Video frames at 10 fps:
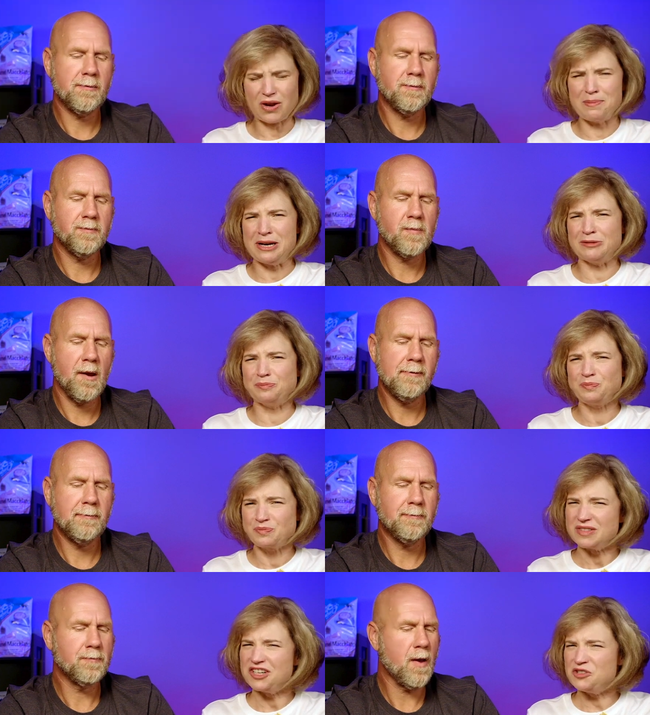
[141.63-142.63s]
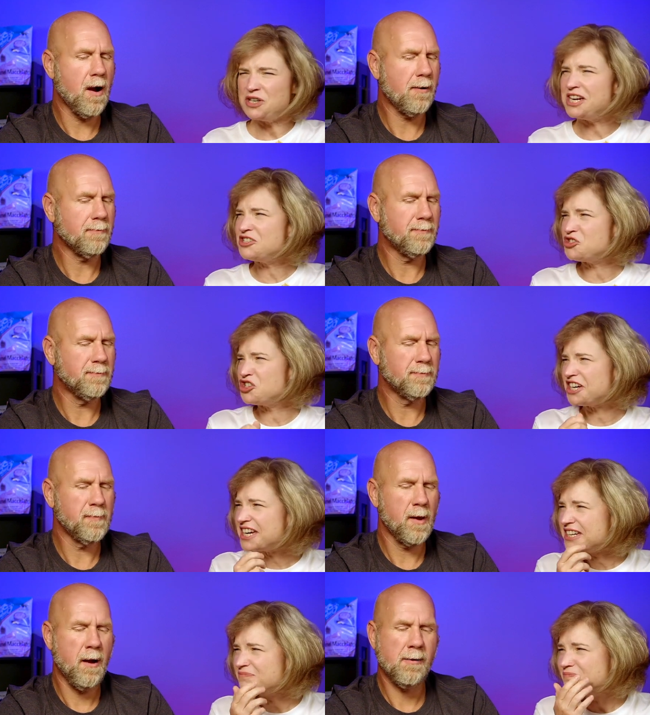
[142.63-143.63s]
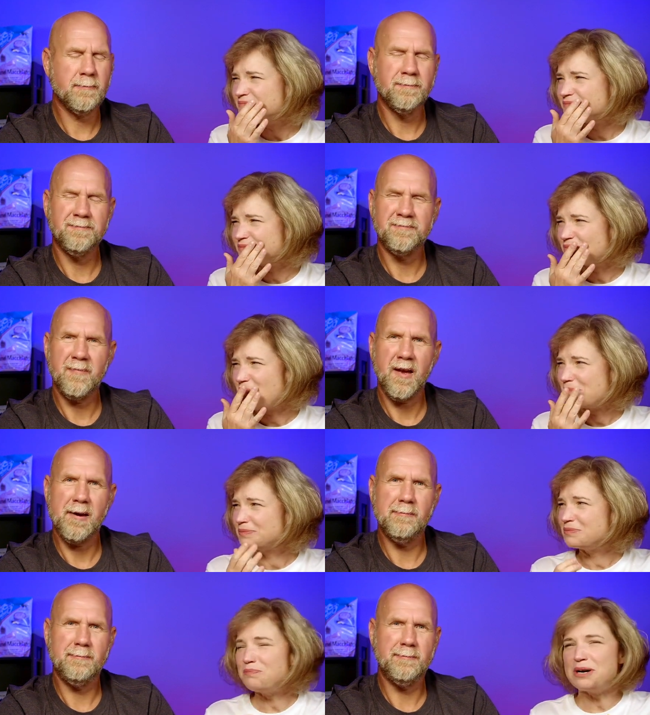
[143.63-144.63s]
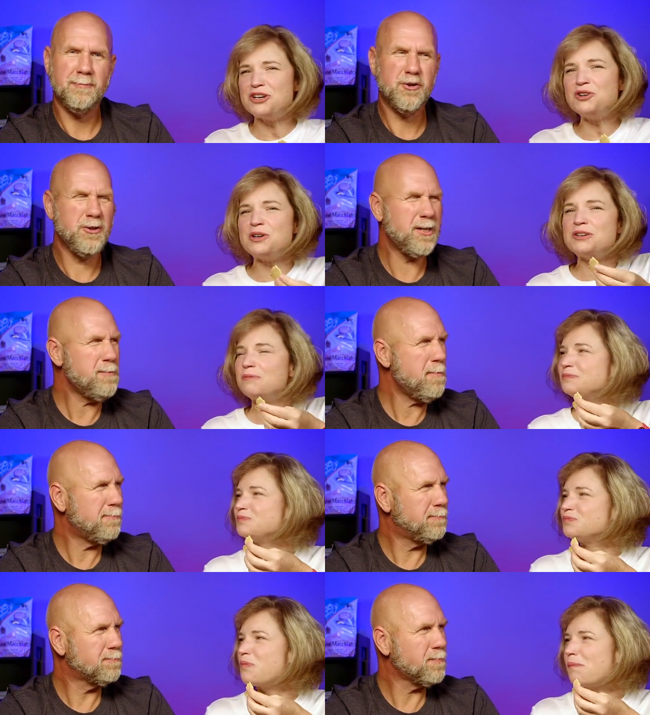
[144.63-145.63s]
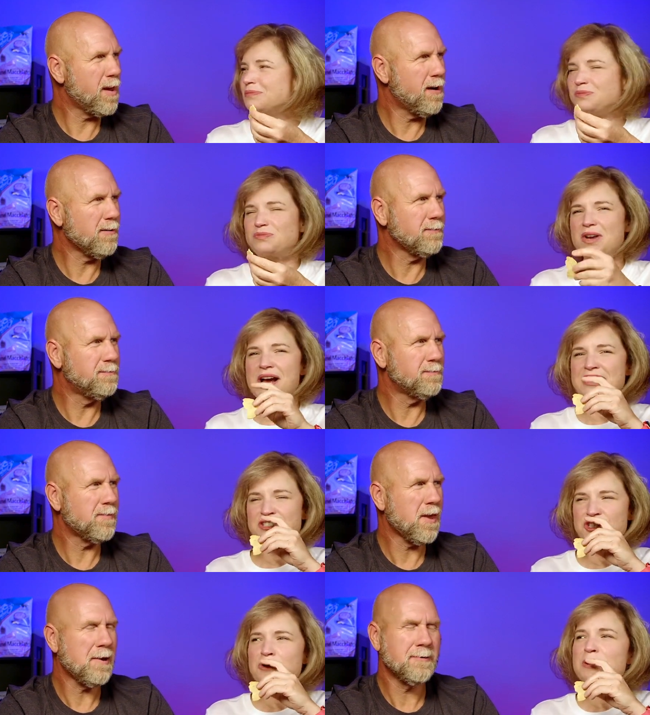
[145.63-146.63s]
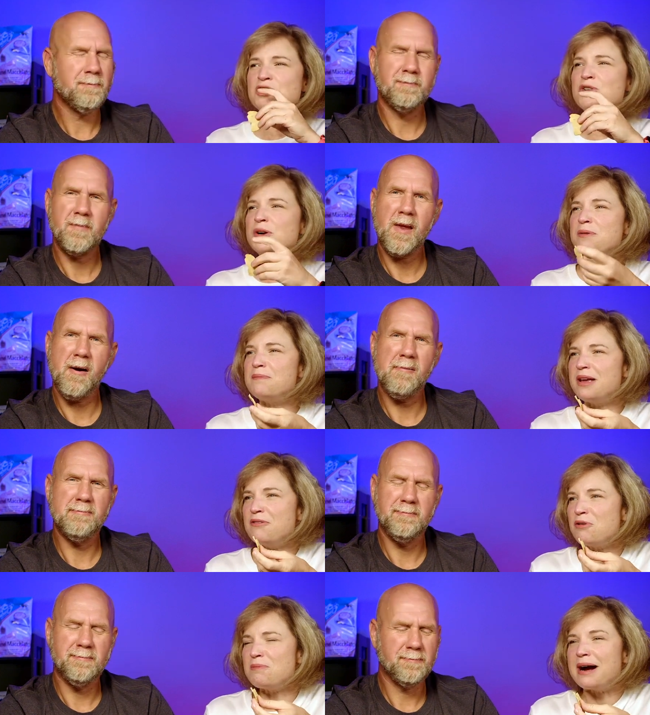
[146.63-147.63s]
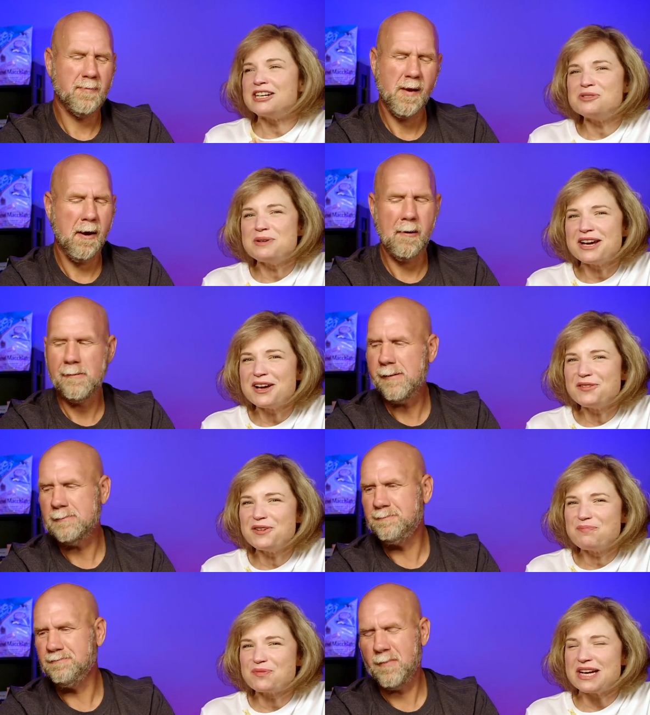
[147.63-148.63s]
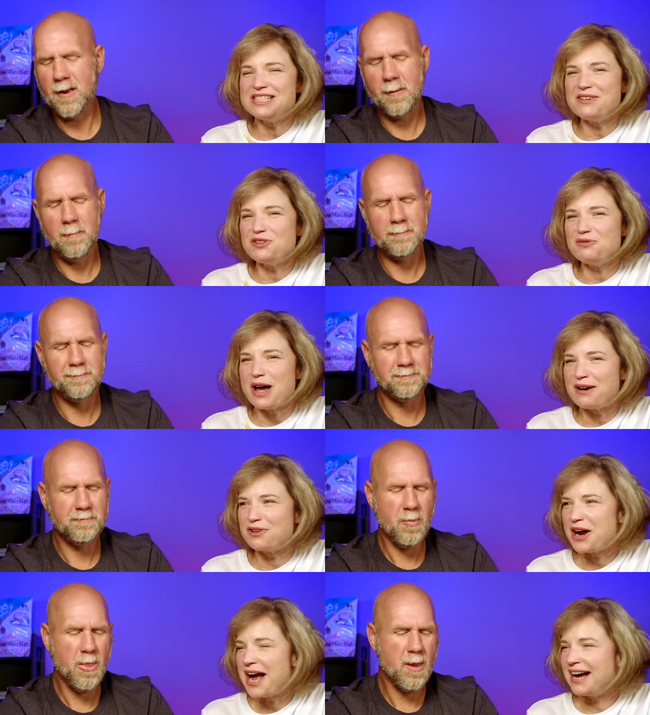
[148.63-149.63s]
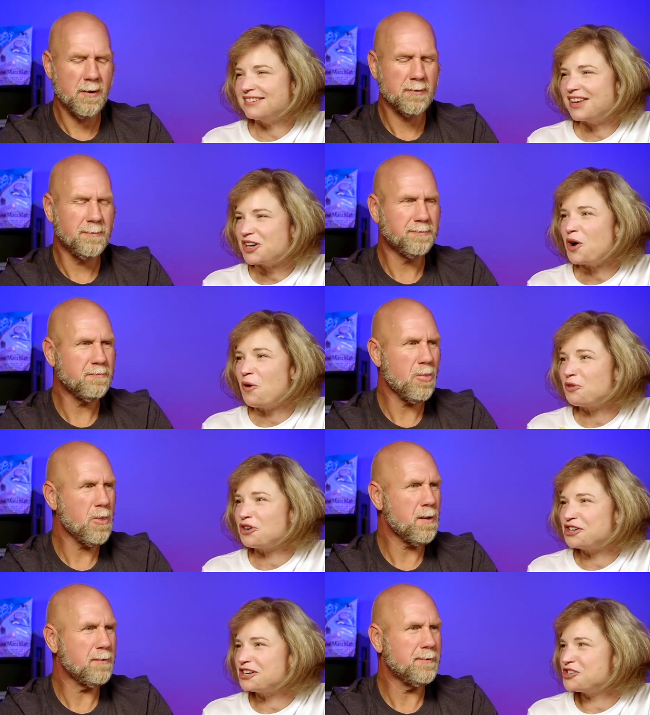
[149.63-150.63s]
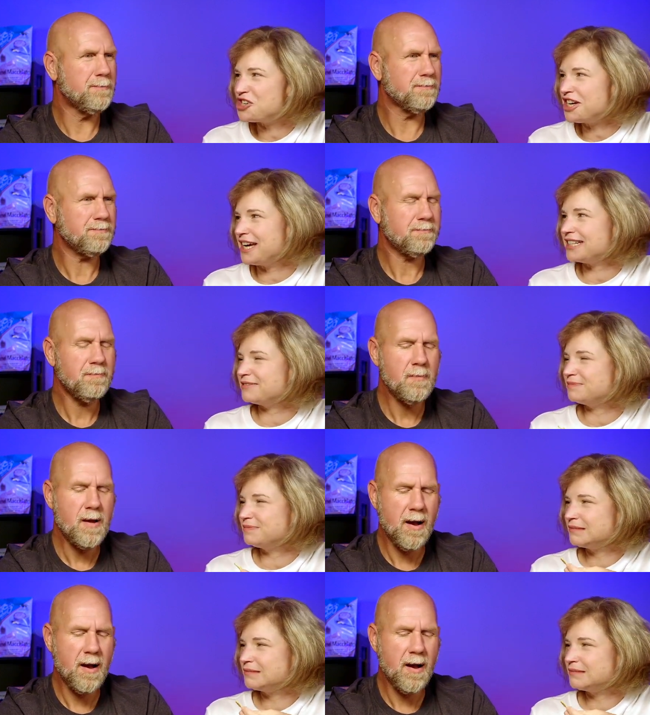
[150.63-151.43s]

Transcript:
Speaker 1: I mean, you taste chicken, but you know do what... You? I do, but you know what it, it reminds me of? Mm. Is if you've ever had, like, overcooked chicken.